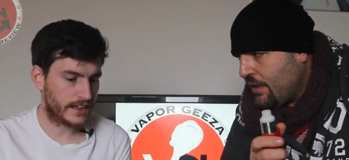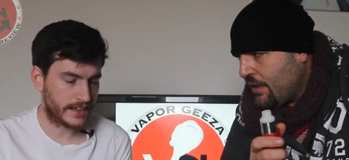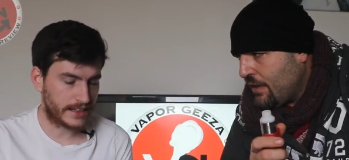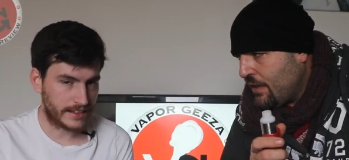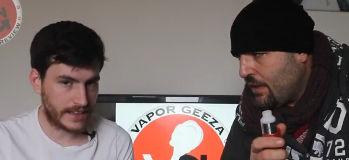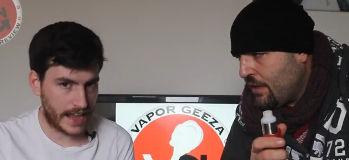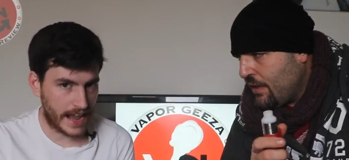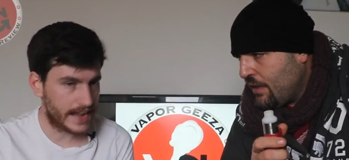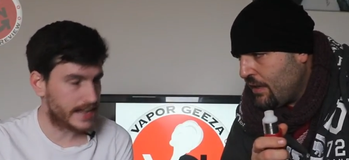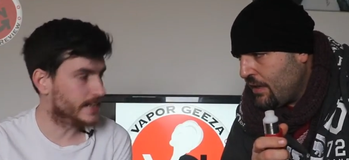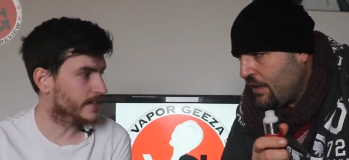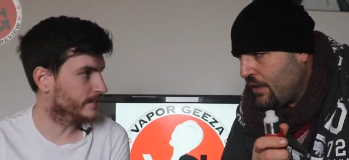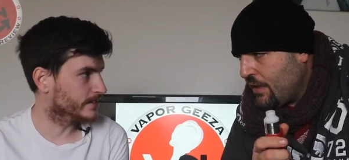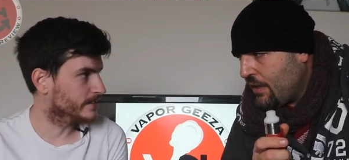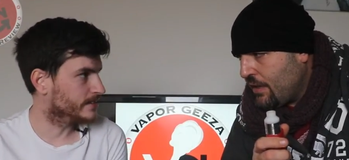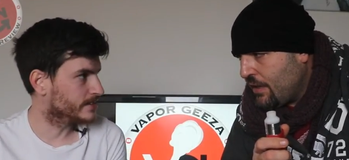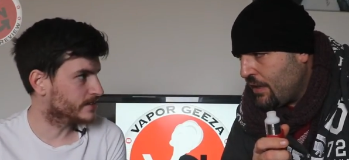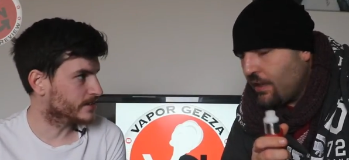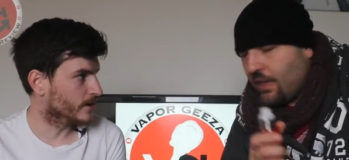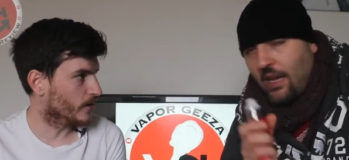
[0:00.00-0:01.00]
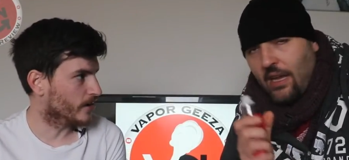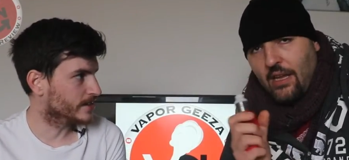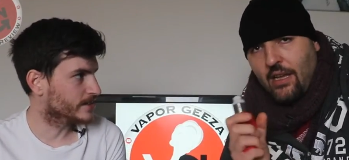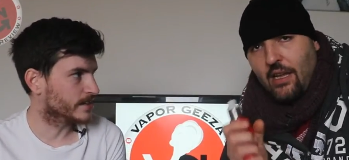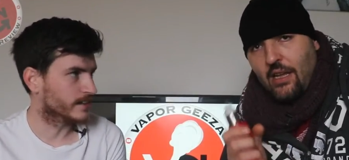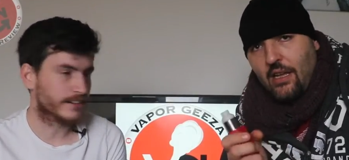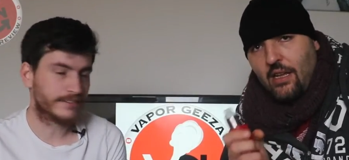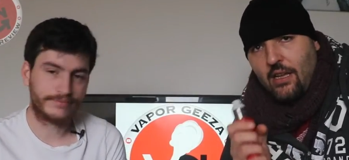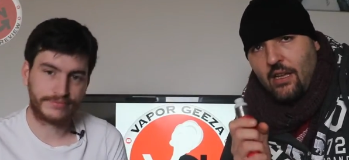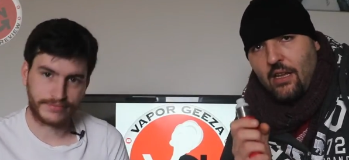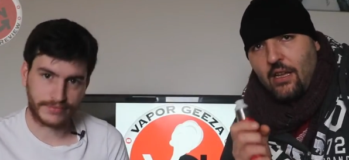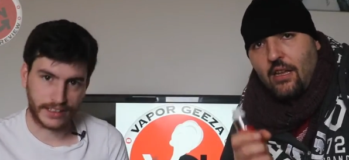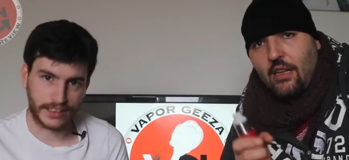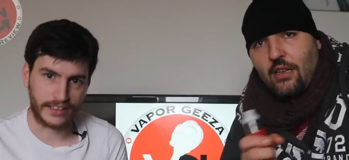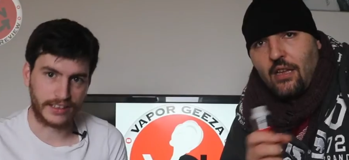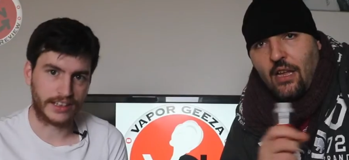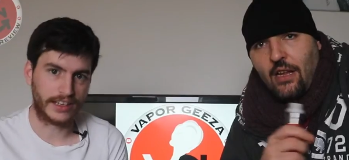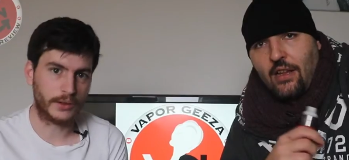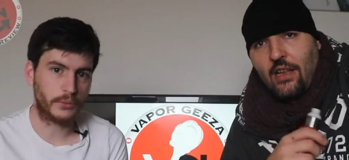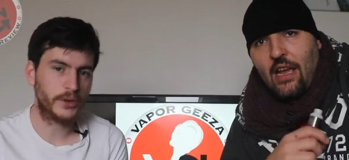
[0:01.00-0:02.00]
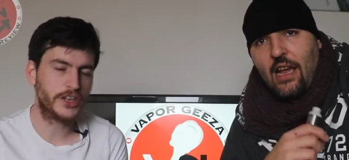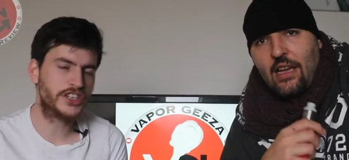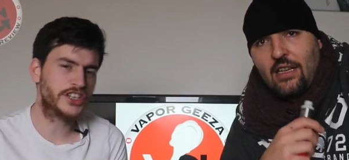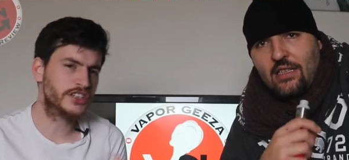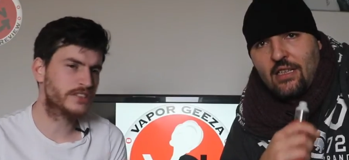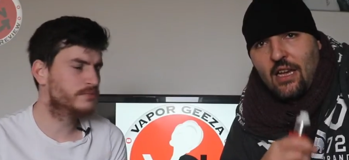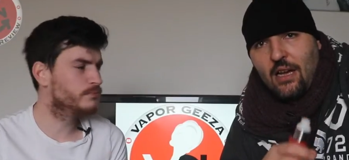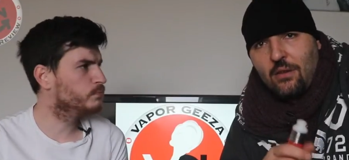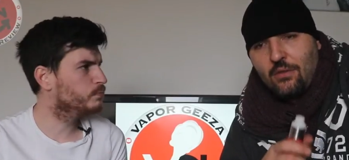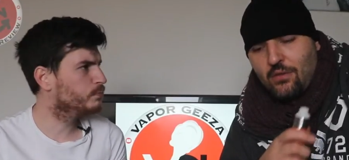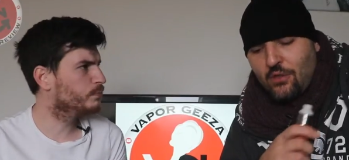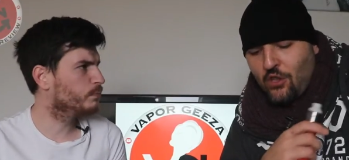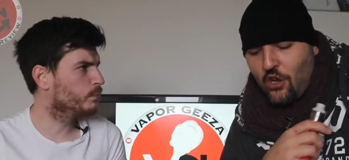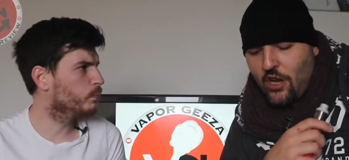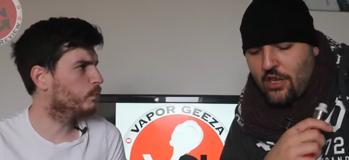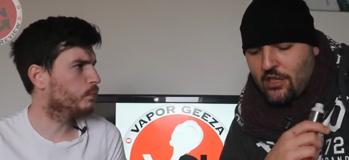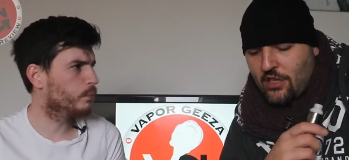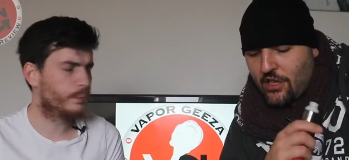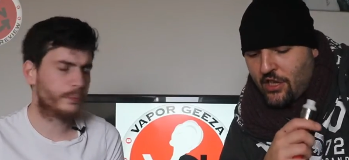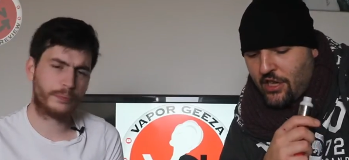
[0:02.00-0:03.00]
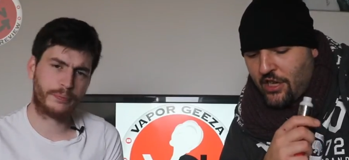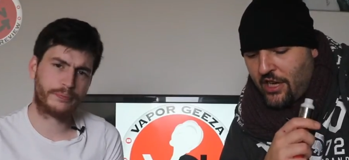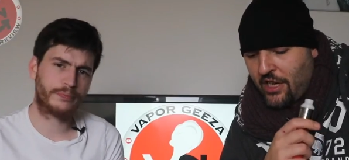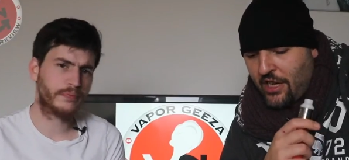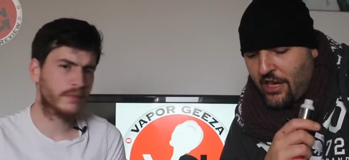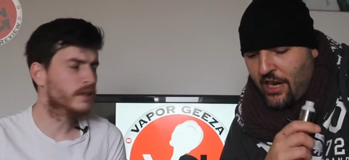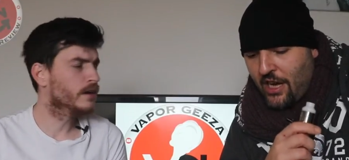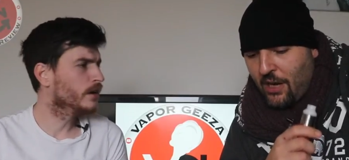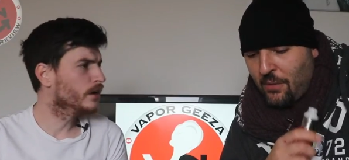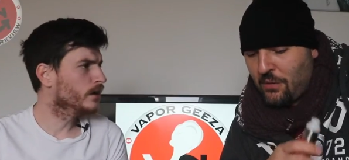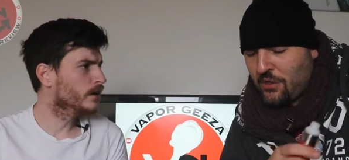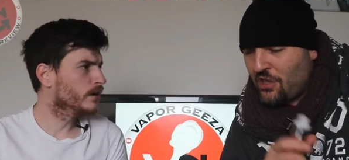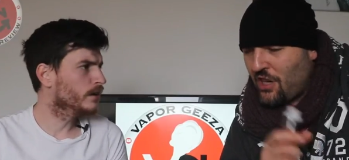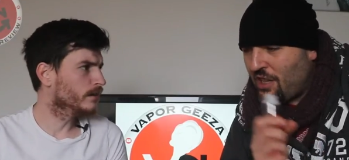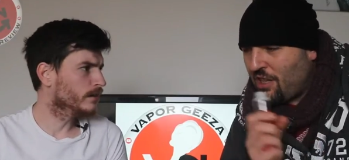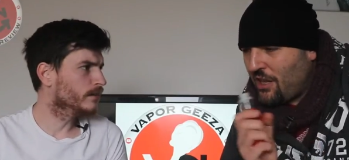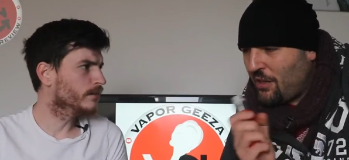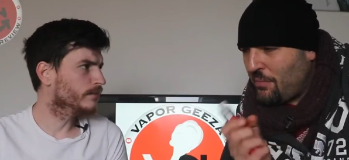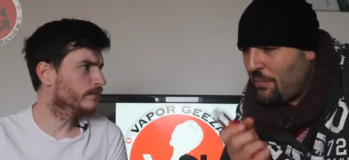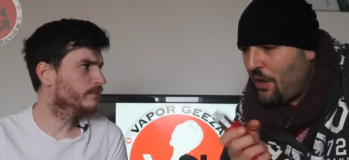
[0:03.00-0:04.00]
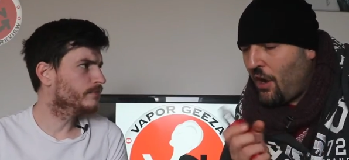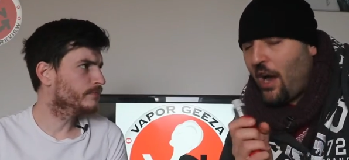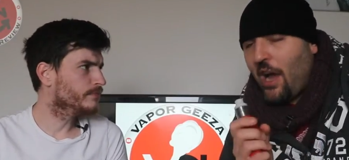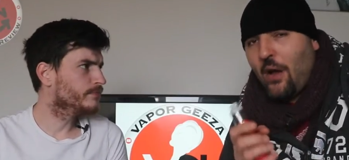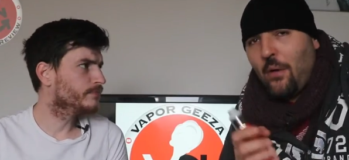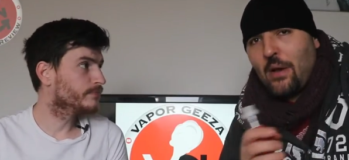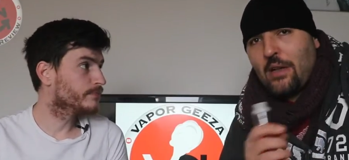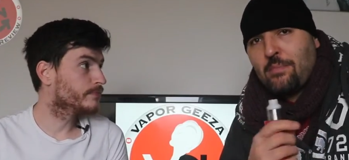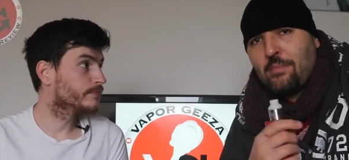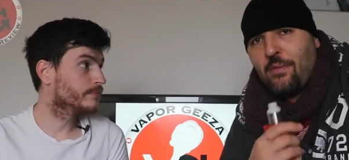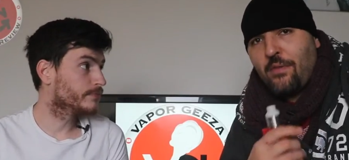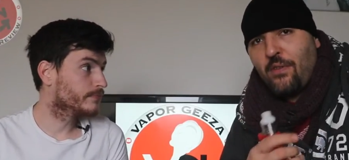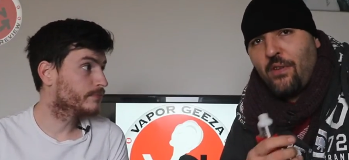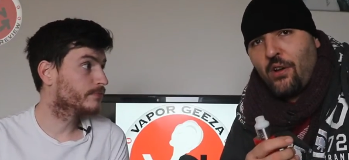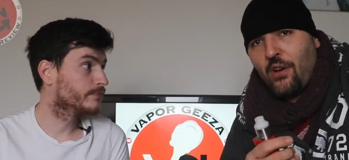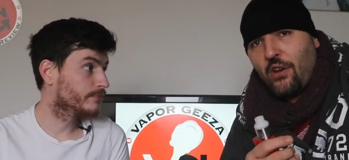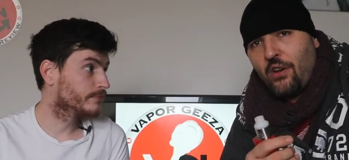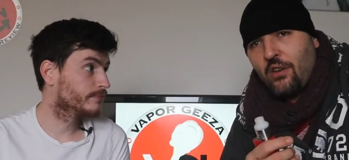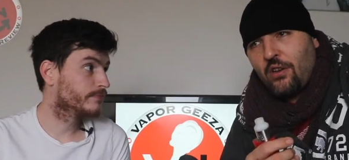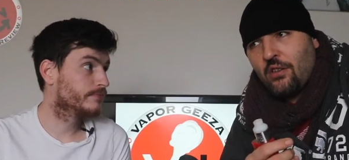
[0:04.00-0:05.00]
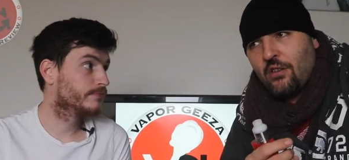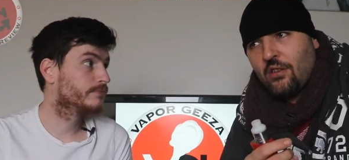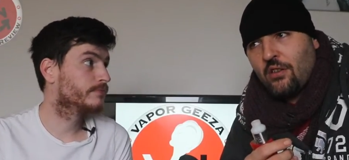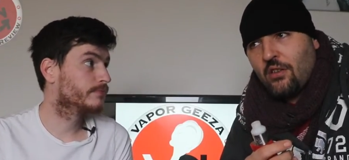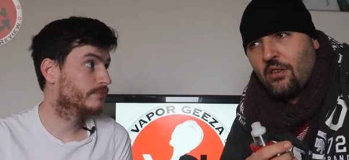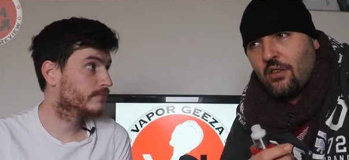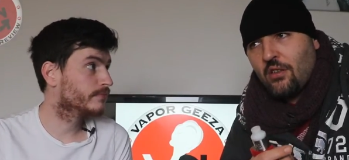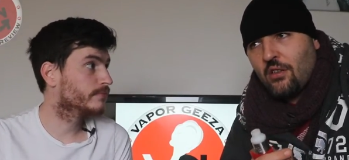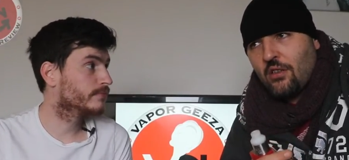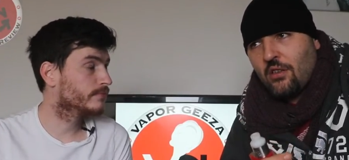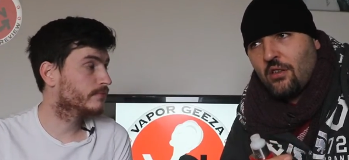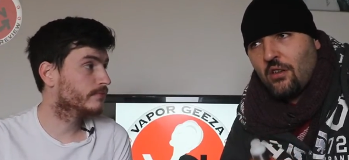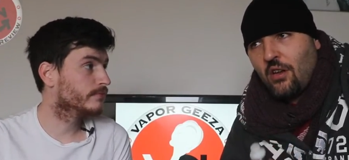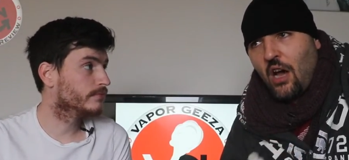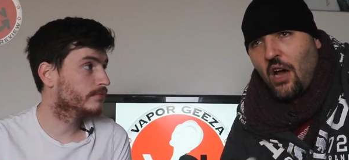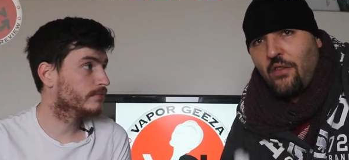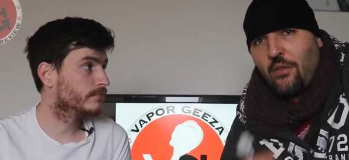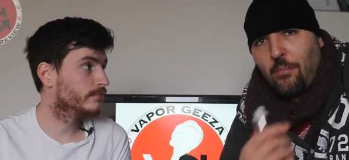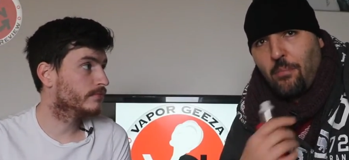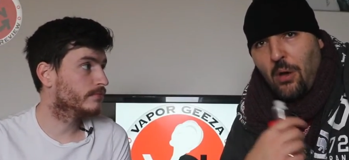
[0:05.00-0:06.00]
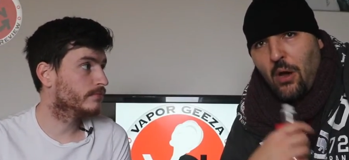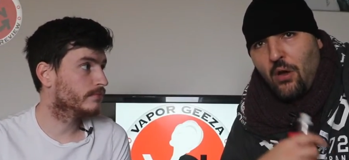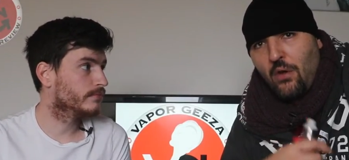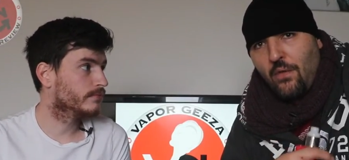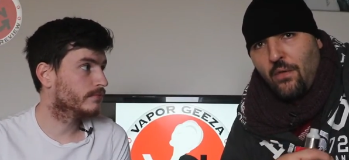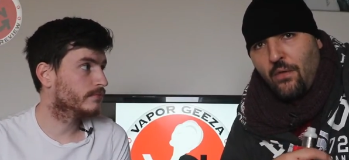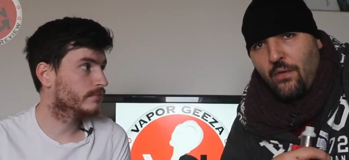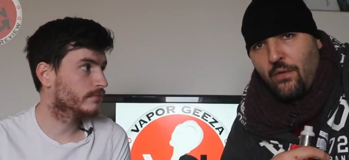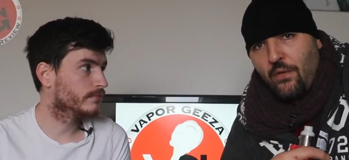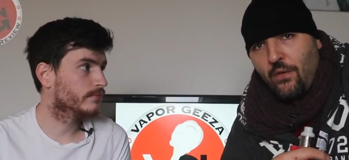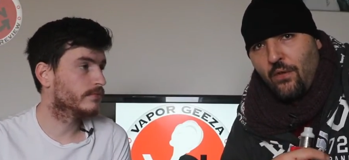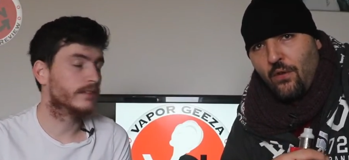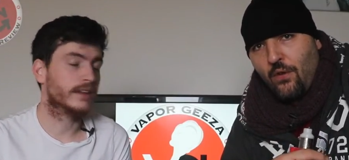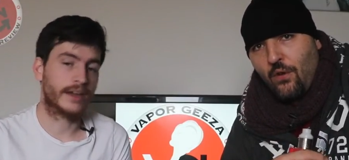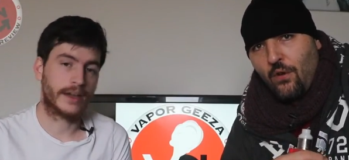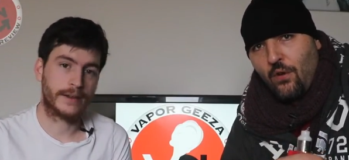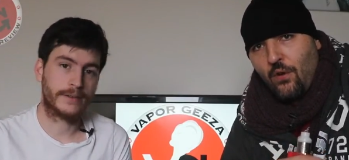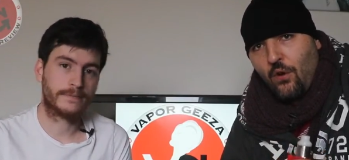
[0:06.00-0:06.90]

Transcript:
Speaker 1: The ending's nicer yeah, than the, the exhale's is, nicer than the inhale, which I don't. I always prefer either both yeah.